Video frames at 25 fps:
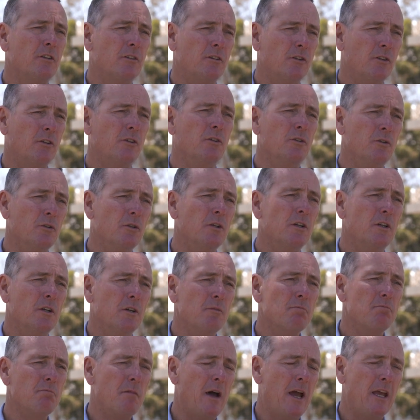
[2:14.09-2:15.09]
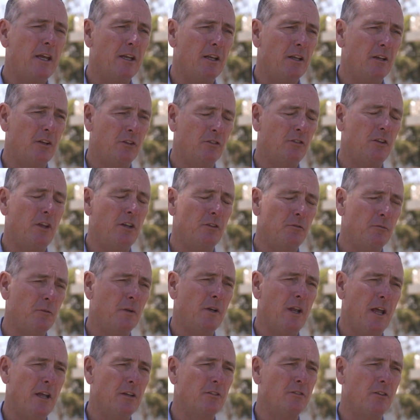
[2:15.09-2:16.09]
to make an
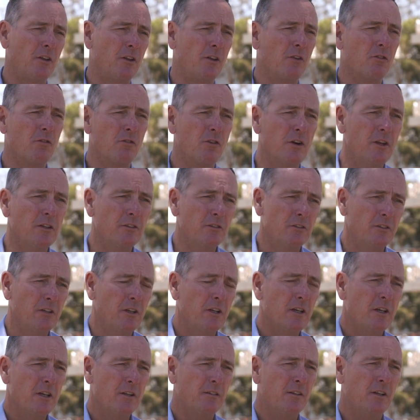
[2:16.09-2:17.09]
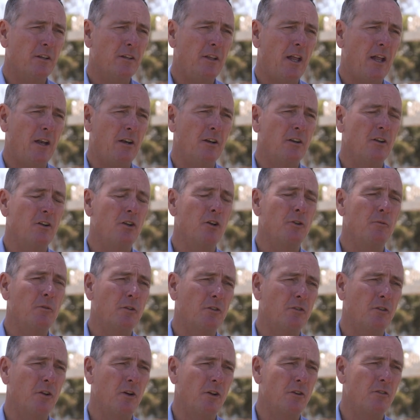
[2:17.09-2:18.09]
assessment as to the risk that that
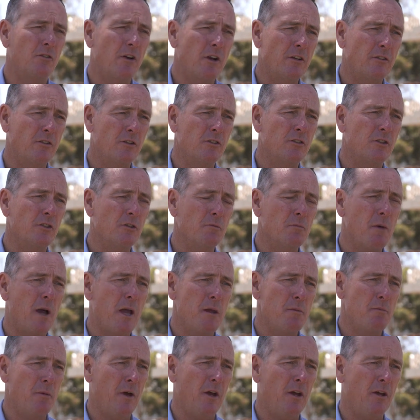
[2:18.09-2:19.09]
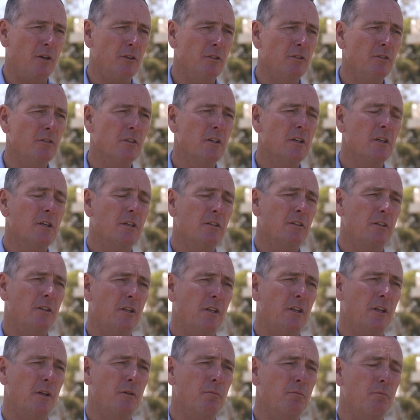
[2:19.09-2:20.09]
herbicide residue may pose
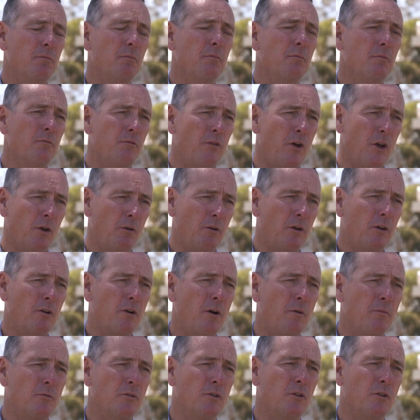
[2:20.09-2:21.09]
to the following crop